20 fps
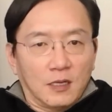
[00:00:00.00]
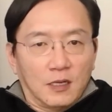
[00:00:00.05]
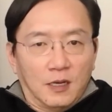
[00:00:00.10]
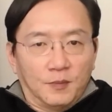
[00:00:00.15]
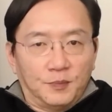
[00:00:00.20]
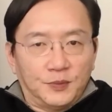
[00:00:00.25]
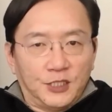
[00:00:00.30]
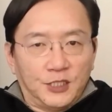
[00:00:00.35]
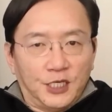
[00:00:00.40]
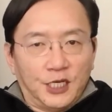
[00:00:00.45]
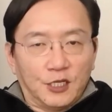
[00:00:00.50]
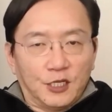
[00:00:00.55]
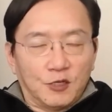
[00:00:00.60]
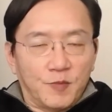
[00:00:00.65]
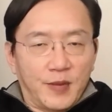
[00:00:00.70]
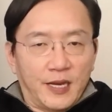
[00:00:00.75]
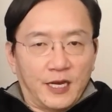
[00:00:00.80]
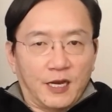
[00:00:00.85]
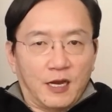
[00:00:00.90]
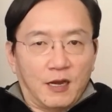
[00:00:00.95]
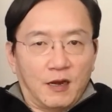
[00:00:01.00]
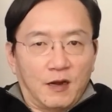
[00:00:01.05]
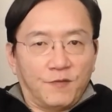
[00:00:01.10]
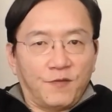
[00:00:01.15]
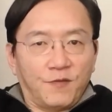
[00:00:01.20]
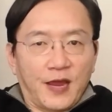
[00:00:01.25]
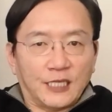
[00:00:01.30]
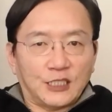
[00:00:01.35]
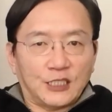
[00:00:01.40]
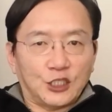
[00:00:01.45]
a particular Medicare
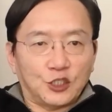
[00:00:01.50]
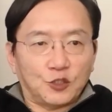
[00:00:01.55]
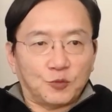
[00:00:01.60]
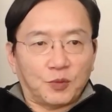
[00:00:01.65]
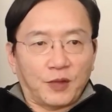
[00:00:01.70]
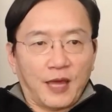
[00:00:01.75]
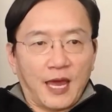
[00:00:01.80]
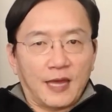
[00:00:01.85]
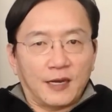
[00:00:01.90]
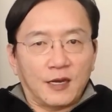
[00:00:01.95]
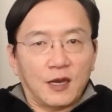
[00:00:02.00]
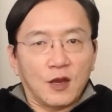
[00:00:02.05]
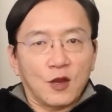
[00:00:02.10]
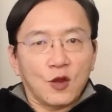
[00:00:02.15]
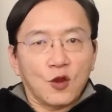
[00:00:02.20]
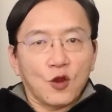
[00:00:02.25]
Advantage plan,